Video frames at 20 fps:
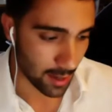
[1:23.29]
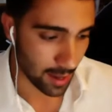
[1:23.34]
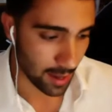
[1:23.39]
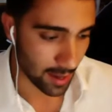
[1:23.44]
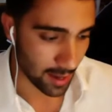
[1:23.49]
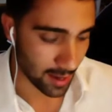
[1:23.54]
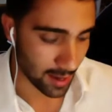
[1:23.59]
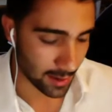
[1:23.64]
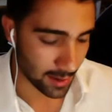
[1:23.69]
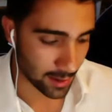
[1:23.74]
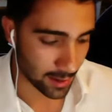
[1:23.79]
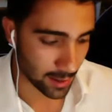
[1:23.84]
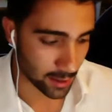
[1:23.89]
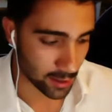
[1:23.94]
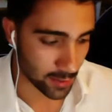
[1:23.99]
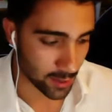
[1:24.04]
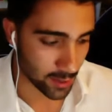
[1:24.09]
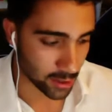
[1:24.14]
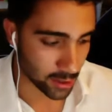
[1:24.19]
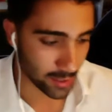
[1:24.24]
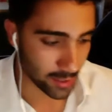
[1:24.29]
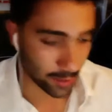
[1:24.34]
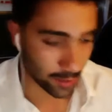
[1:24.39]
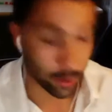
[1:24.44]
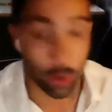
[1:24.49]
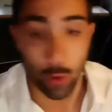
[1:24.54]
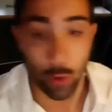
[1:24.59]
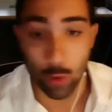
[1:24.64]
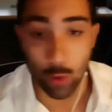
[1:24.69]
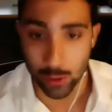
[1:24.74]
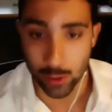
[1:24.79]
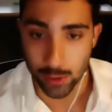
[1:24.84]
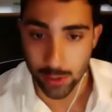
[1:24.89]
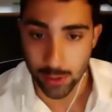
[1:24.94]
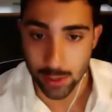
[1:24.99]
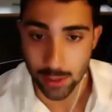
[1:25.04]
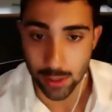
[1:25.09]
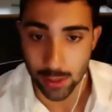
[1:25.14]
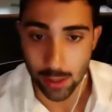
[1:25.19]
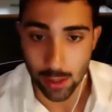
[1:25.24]
And you mentioned that
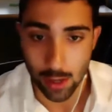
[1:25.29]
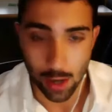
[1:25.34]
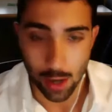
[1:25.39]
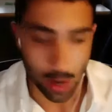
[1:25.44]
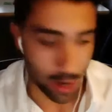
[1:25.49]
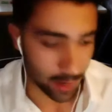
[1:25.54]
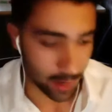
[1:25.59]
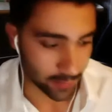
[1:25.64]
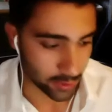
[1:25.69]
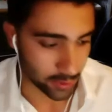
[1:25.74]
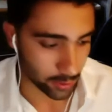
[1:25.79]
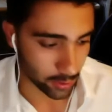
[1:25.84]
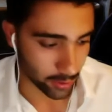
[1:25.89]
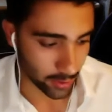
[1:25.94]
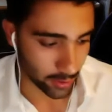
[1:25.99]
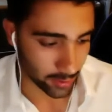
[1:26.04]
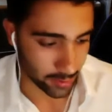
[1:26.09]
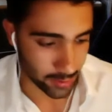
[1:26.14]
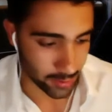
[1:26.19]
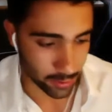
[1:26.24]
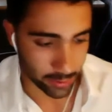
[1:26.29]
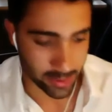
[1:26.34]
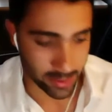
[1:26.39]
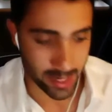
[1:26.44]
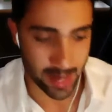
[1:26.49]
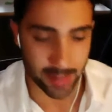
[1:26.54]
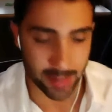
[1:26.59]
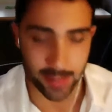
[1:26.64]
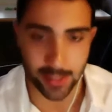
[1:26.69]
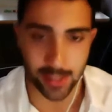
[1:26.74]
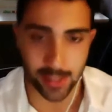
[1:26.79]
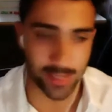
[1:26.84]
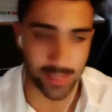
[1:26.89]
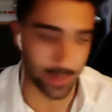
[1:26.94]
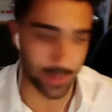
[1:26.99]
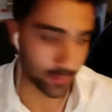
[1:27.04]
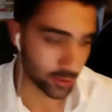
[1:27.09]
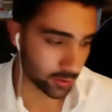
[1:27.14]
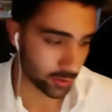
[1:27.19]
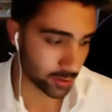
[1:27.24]
courts often look at legal text and
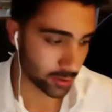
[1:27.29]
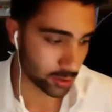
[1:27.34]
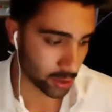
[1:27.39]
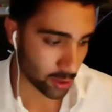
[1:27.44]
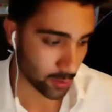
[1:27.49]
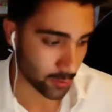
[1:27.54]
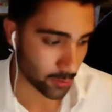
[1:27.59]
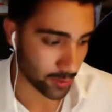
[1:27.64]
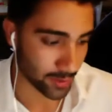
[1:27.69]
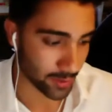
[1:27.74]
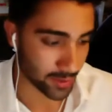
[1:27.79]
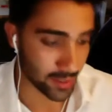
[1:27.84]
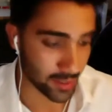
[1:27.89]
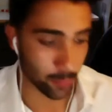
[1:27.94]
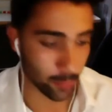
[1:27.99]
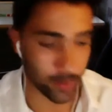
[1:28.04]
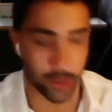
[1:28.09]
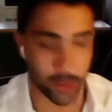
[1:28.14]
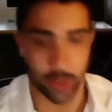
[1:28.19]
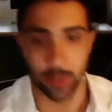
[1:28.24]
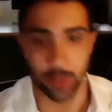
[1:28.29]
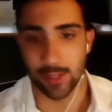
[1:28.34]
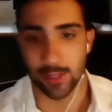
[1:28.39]
attempt to interpret the original